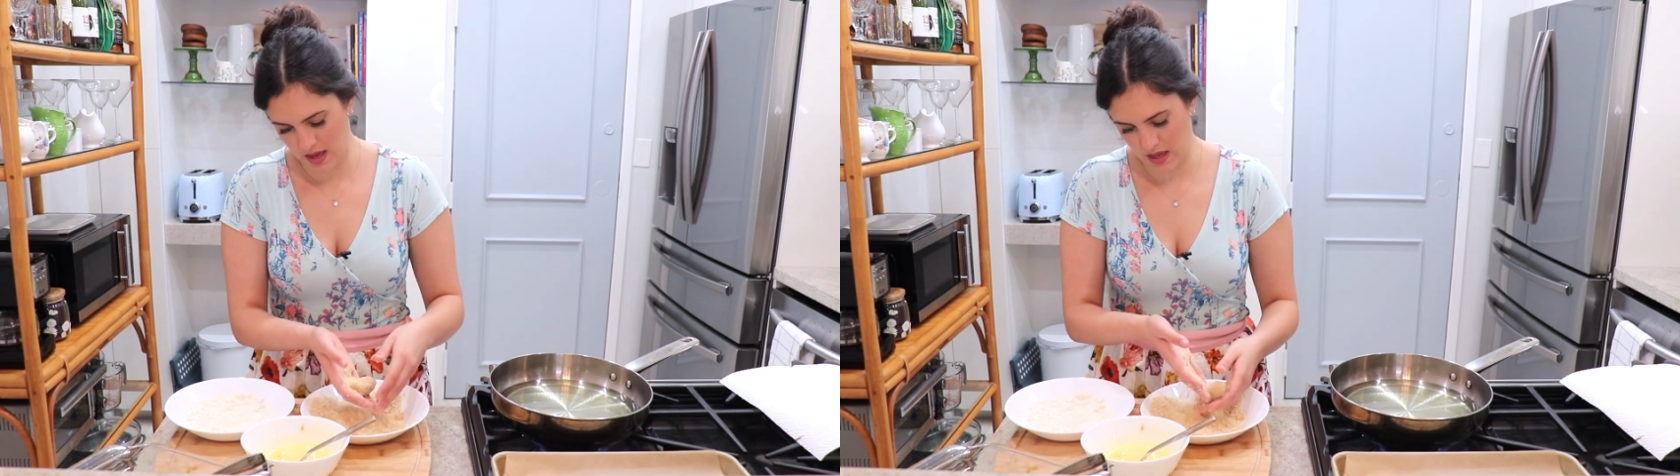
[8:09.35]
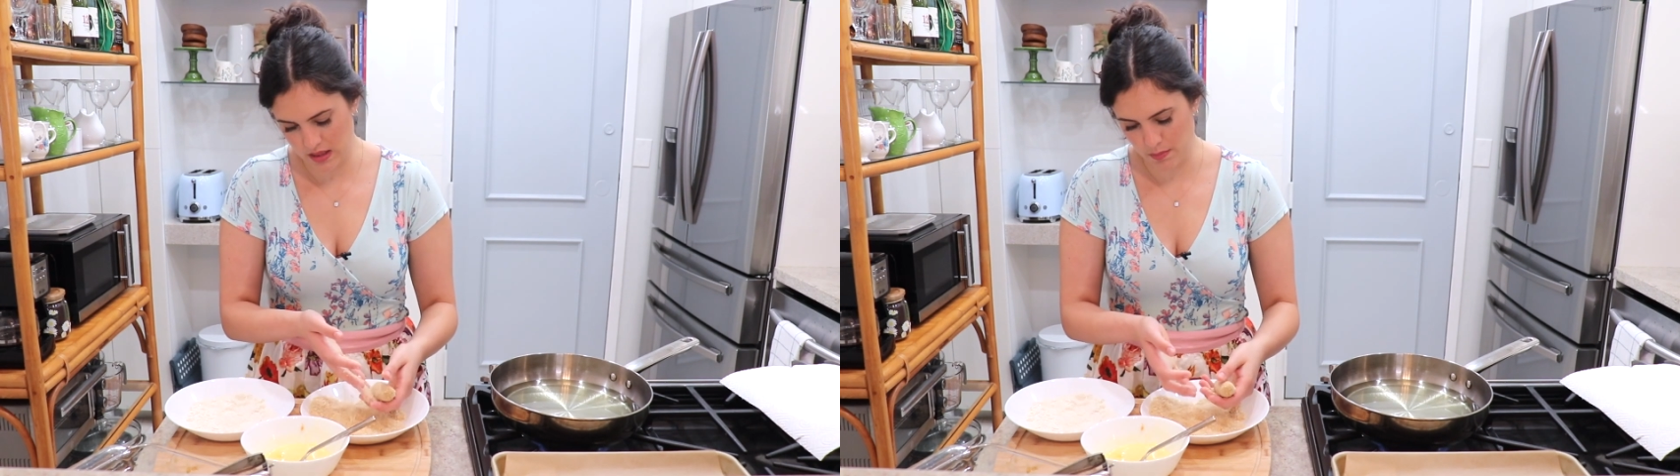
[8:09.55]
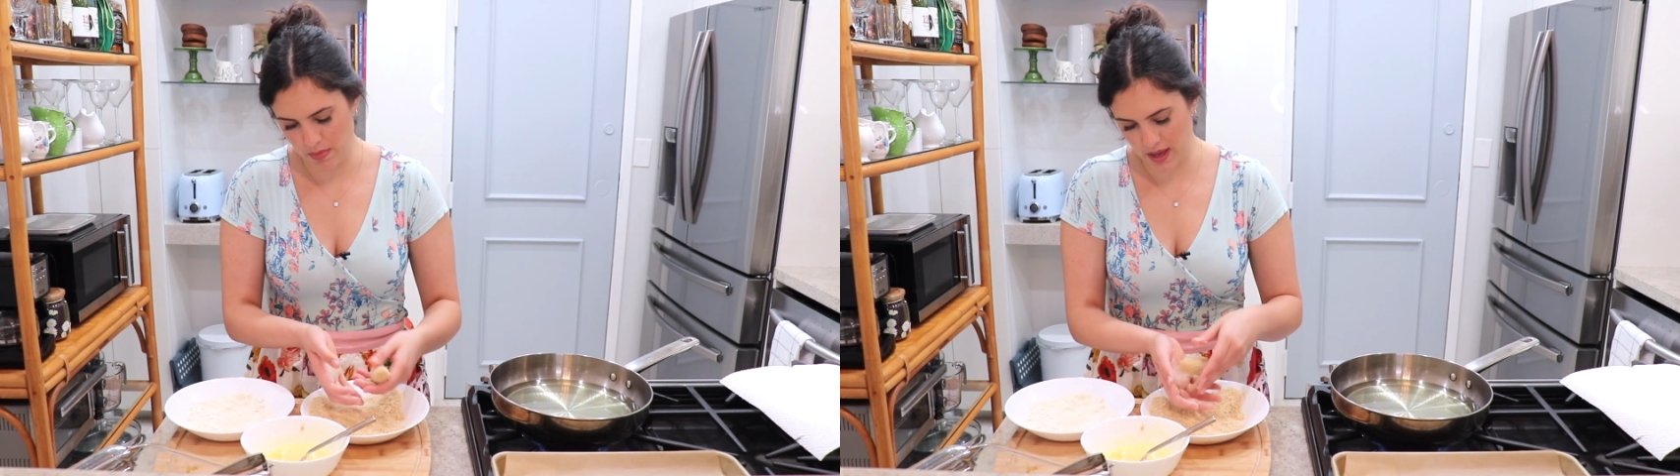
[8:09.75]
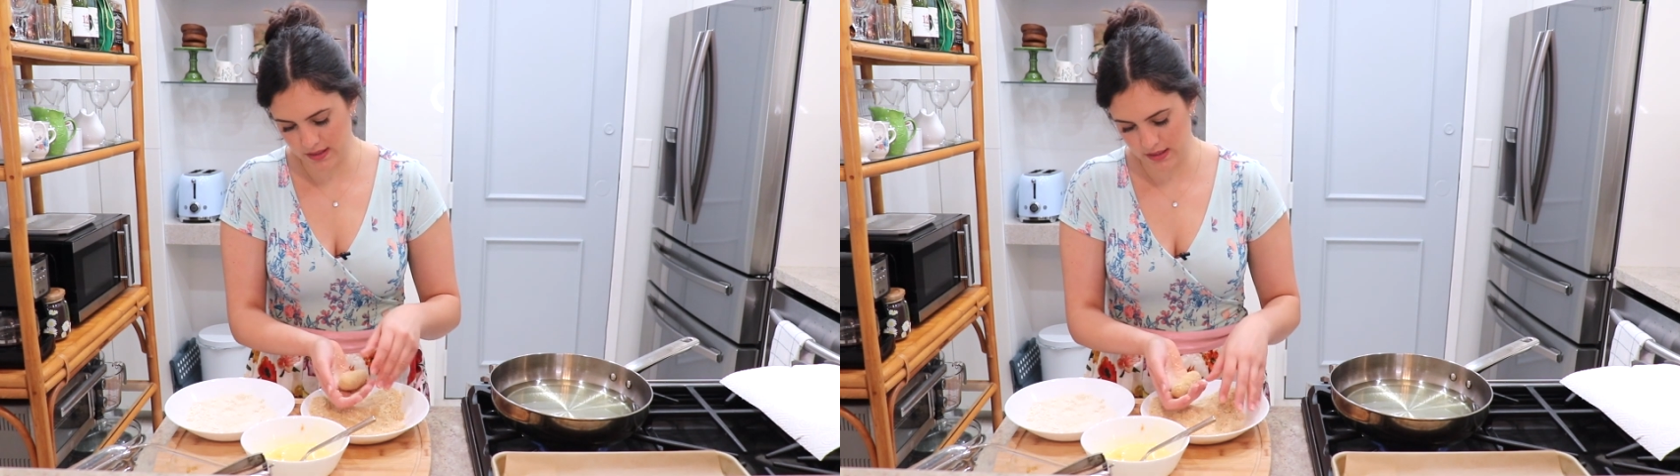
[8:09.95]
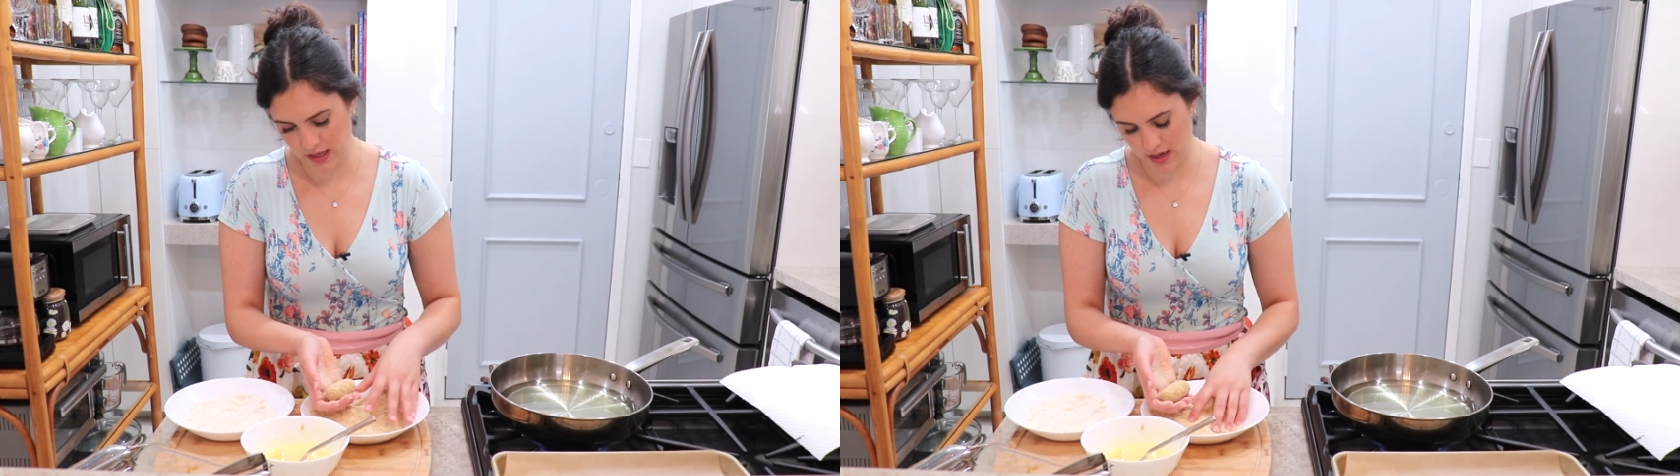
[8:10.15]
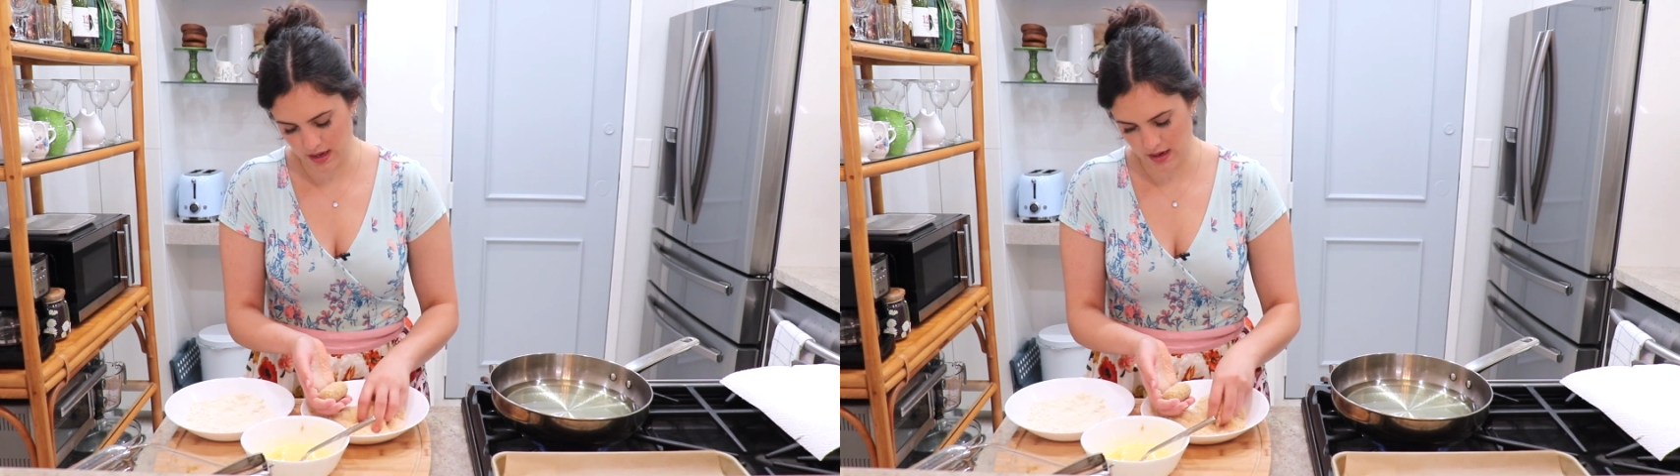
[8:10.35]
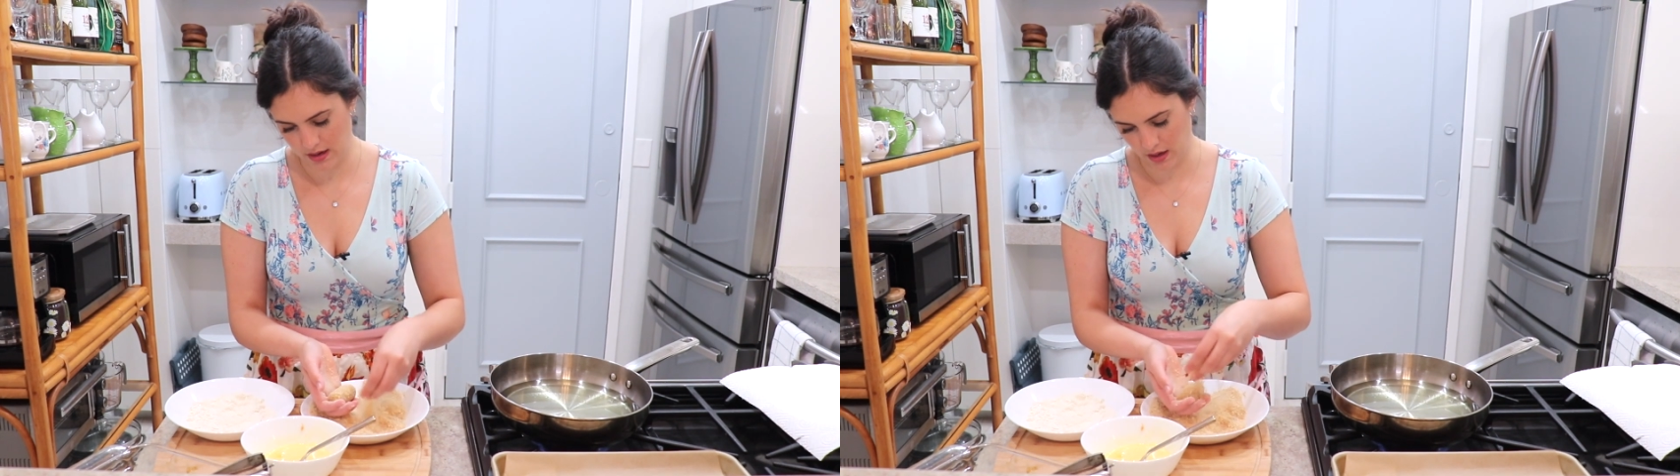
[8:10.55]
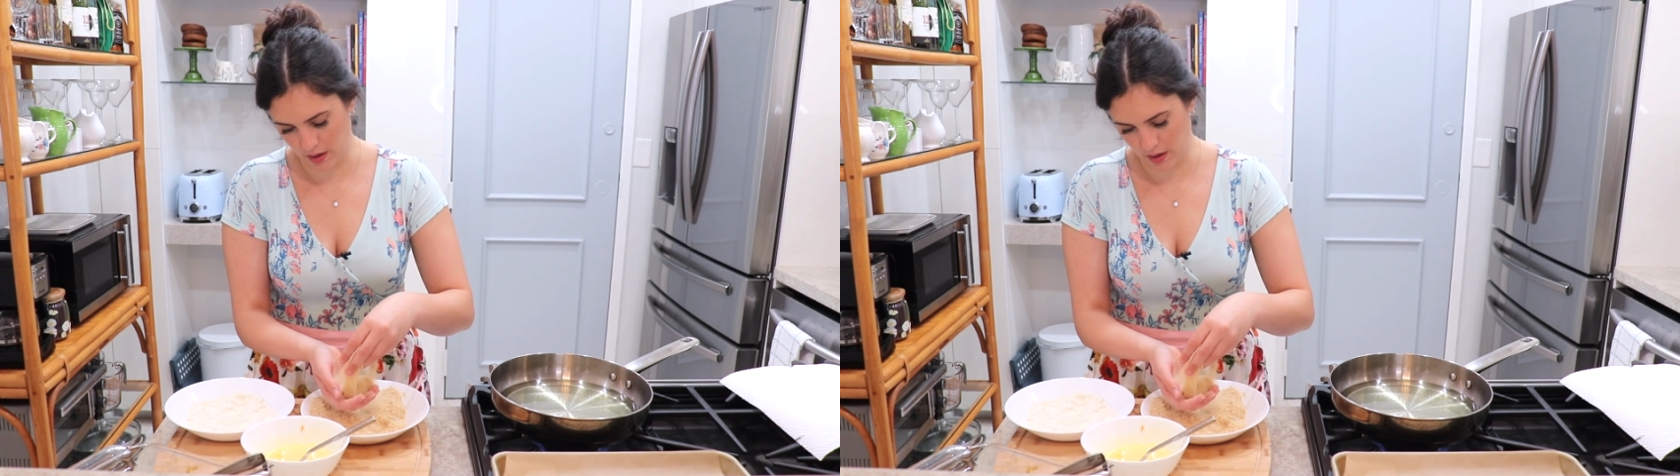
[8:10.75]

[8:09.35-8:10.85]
And the best thing